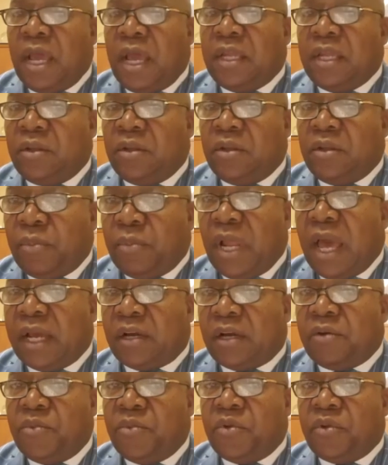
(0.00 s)
in the Black
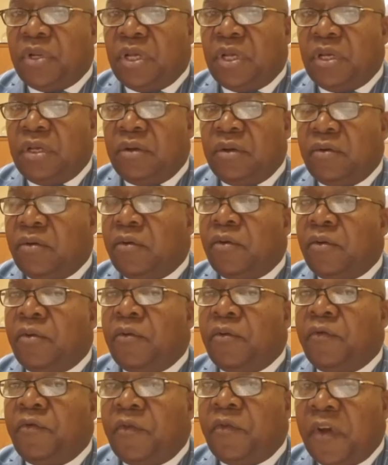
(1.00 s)
community?
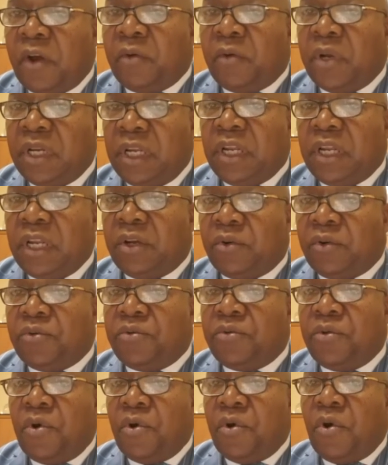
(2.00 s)
Very
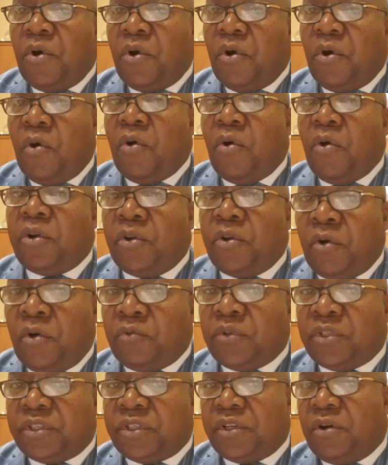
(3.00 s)
little or no
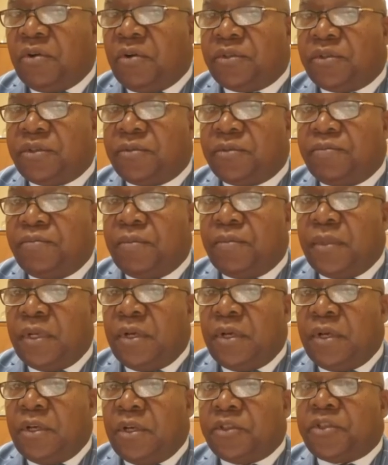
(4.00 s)
result.
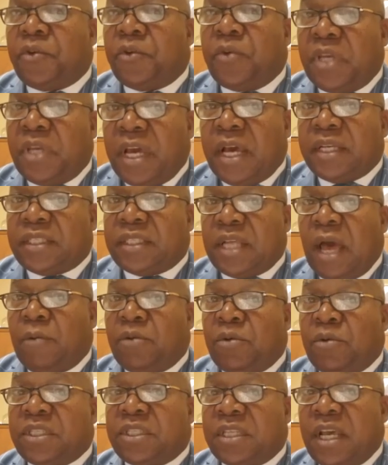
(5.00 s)
So yes, I
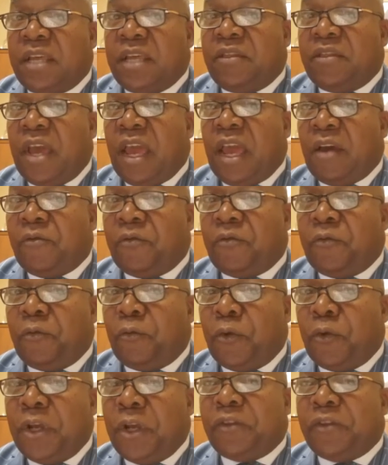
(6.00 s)
would say they have
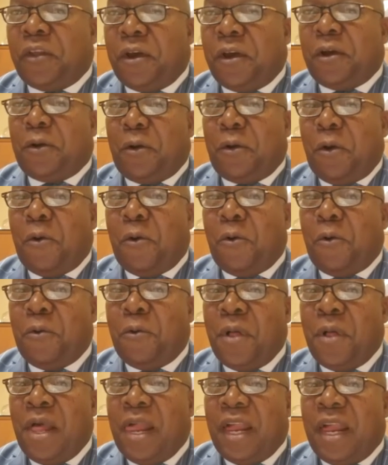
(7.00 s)
reached their
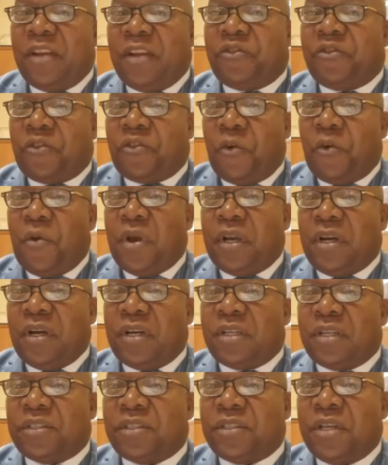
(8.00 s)
goal in showing
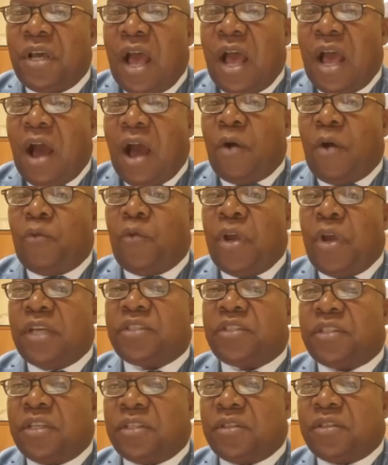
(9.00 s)
us how
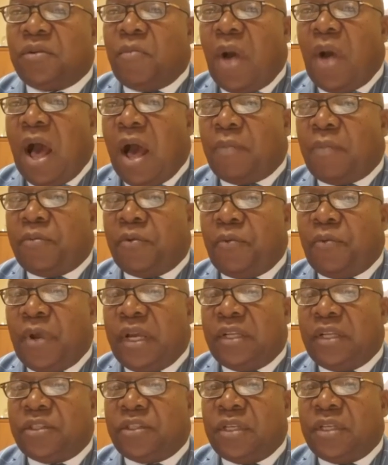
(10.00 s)
racism
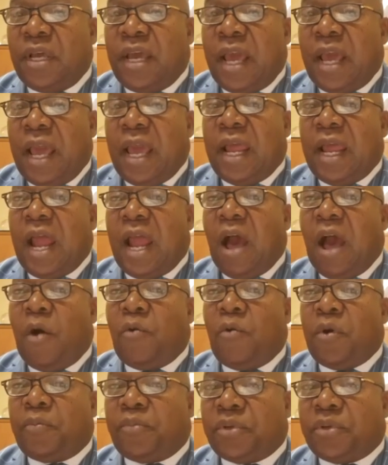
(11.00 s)
operates and
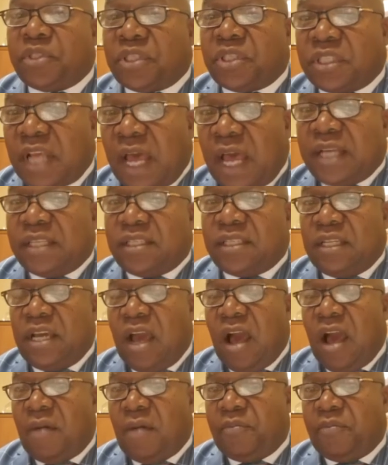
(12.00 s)
how it precisely
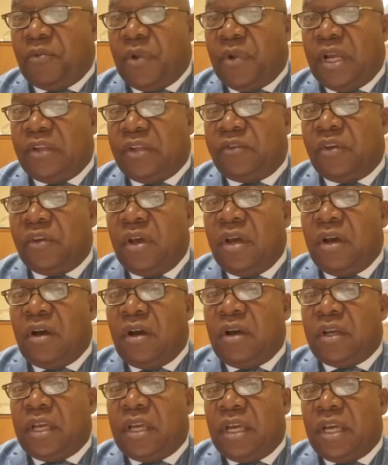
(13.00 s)
operates
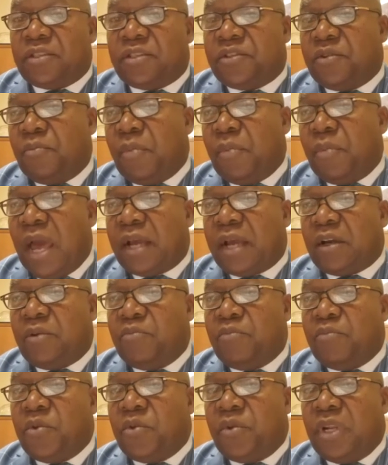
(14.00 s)
against the Black
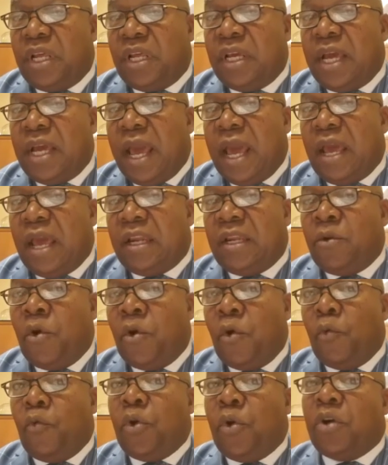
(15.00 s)
community and
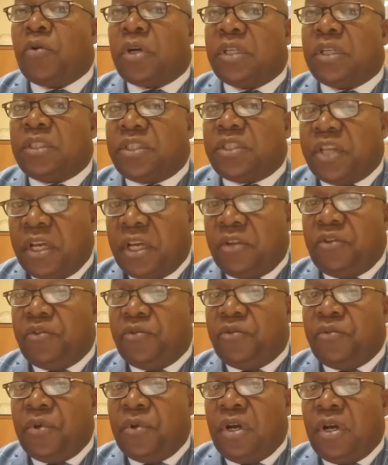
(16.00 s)
will
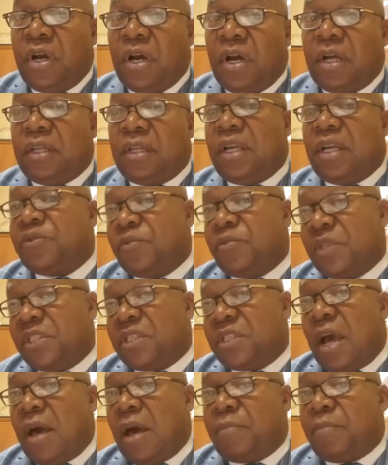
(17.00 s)
continue unless we
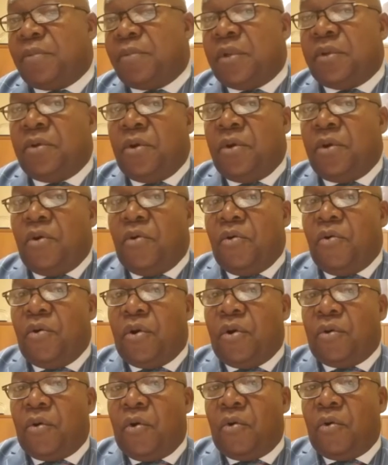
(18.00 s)
stop it
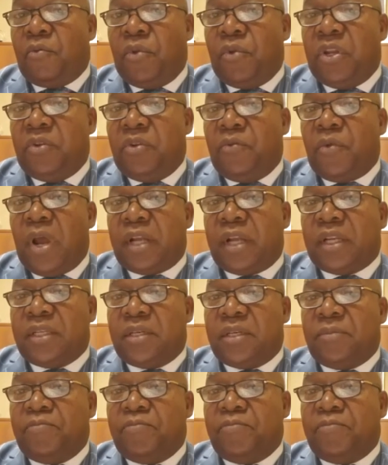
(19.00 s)
or redirect it.